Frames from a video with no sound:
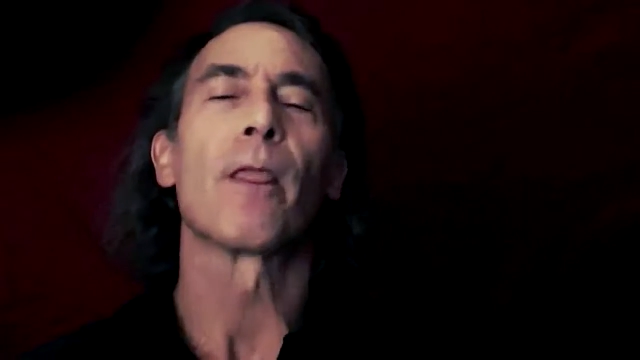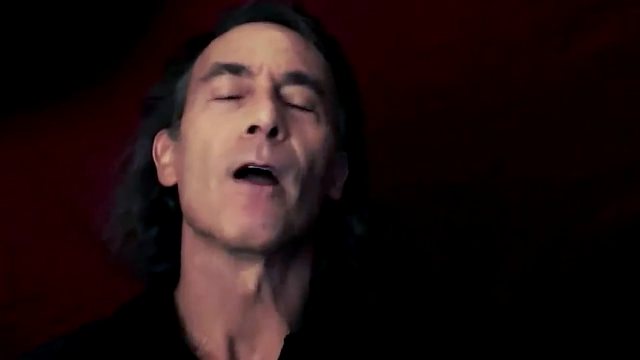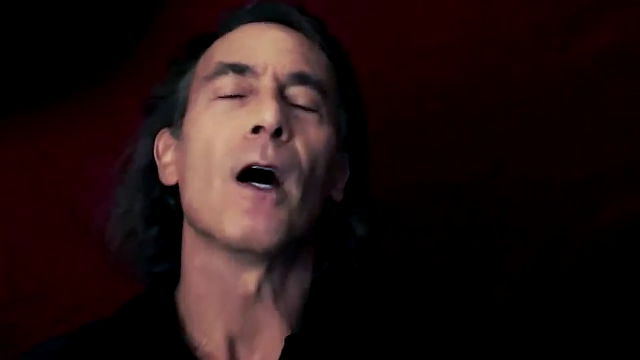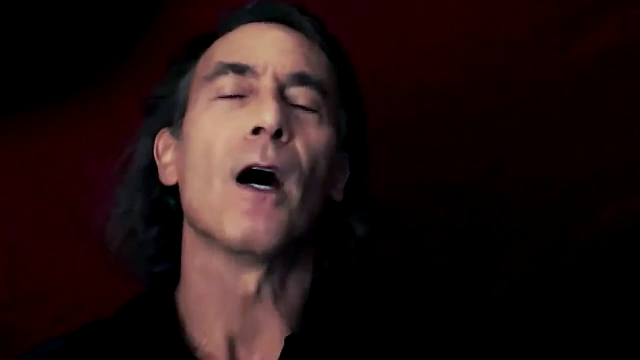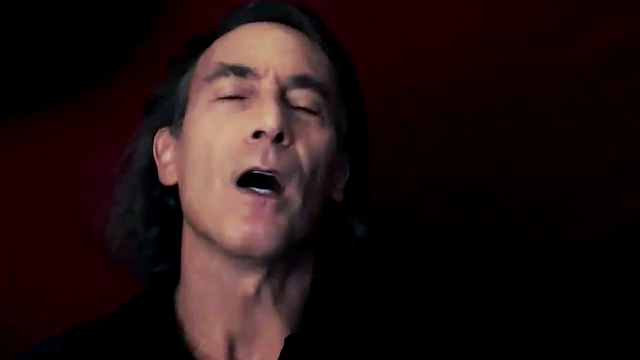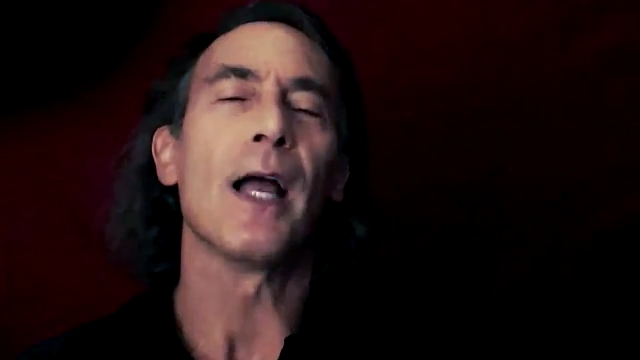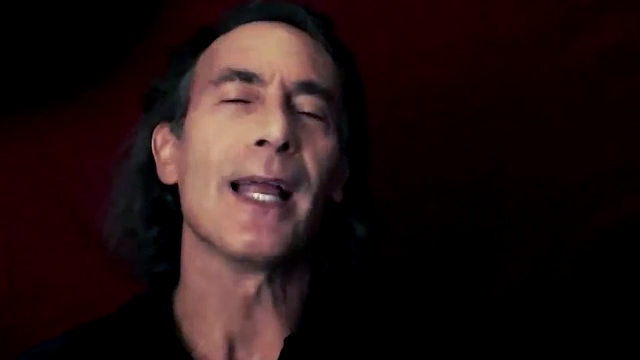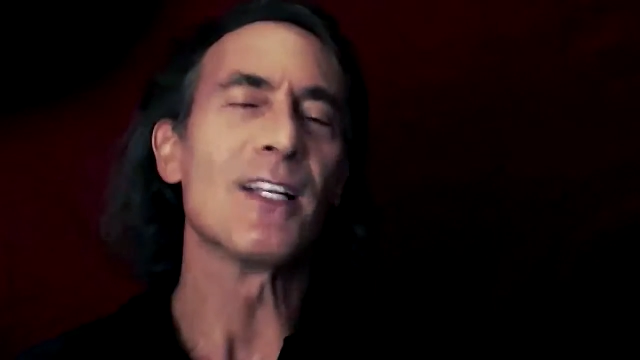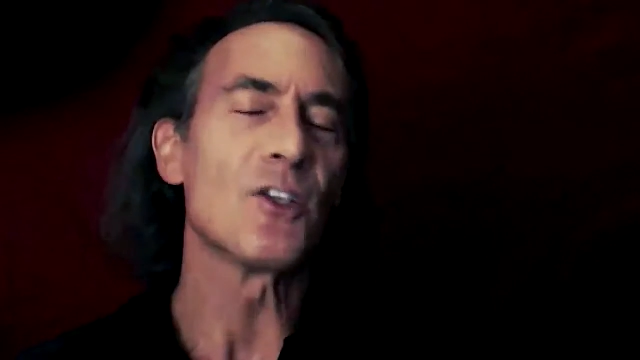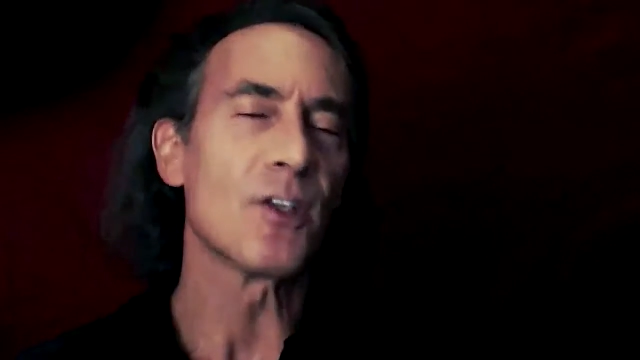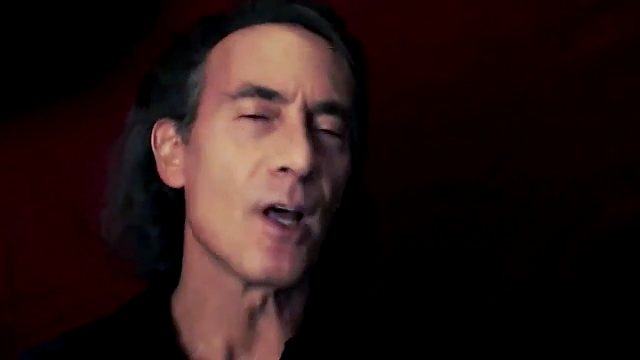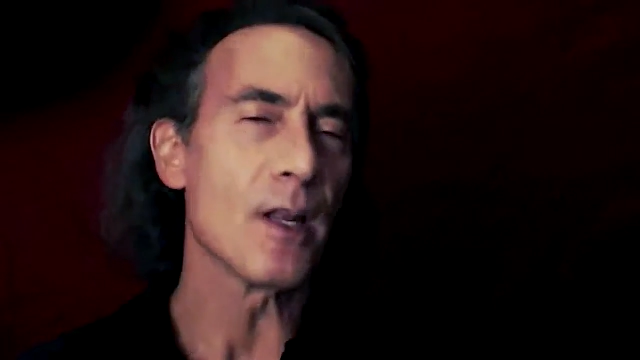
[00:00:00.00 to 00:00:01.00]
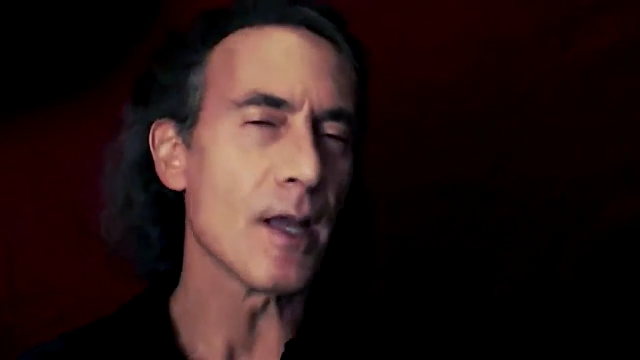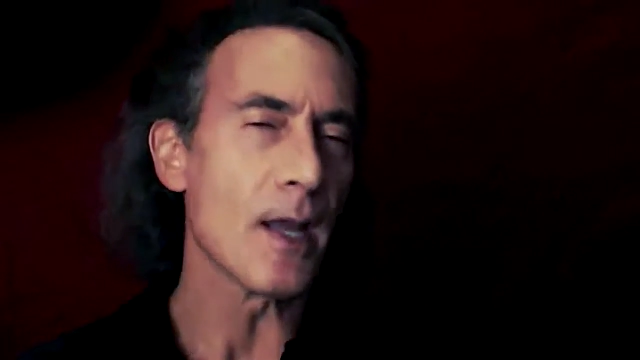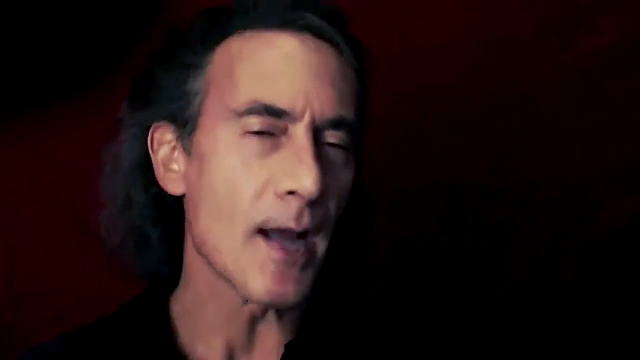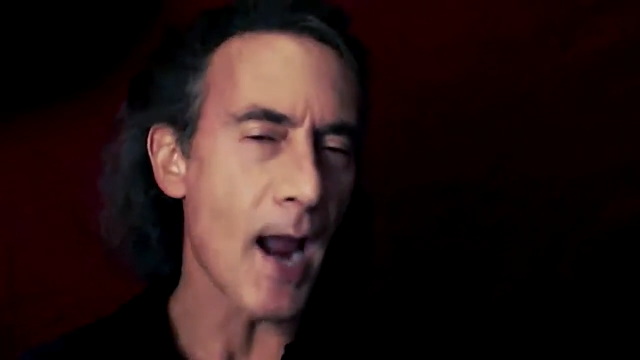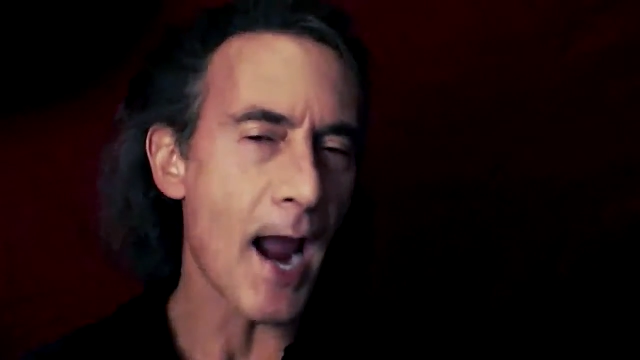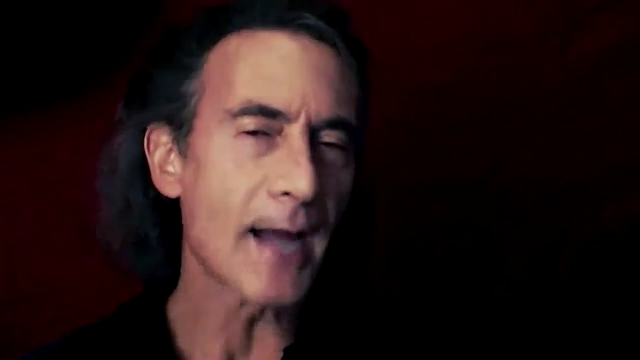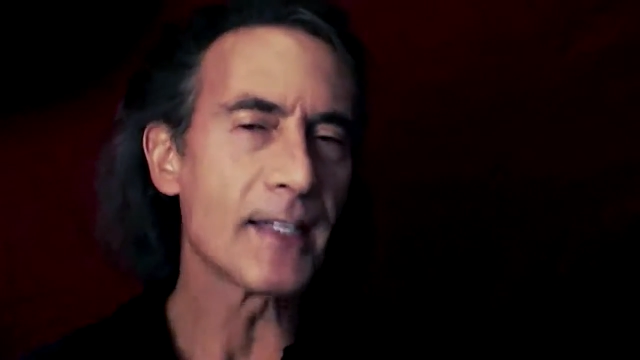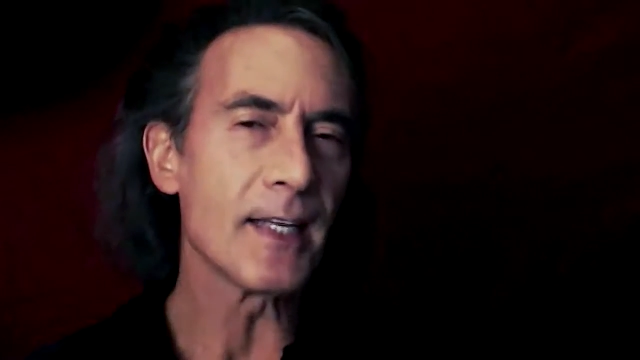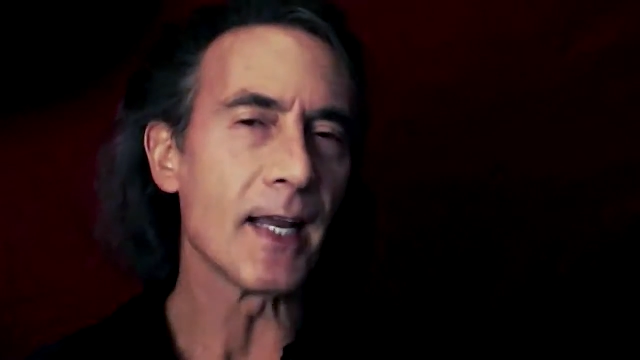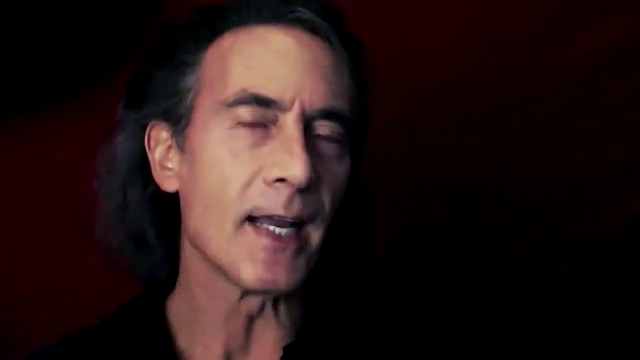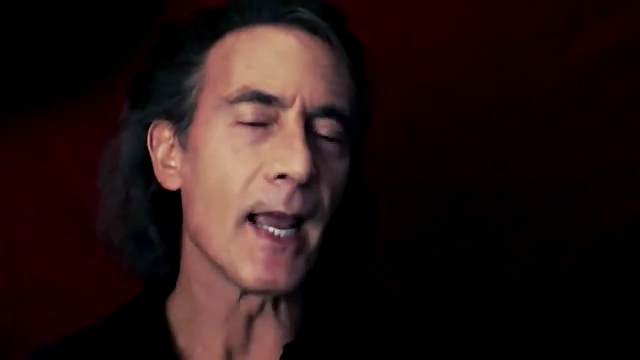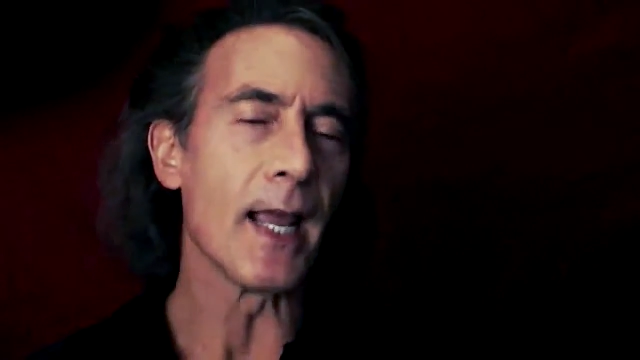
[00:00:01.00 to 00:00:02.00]
and studying
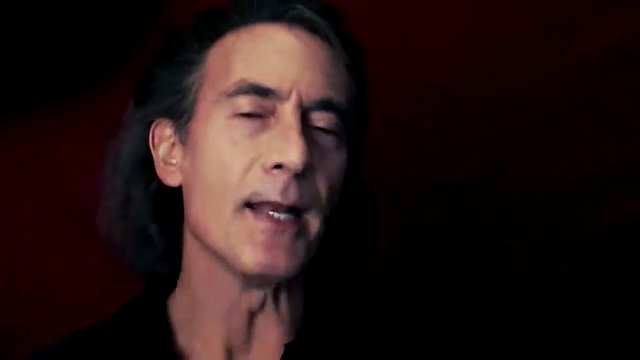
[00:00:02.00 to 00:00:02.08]
acting.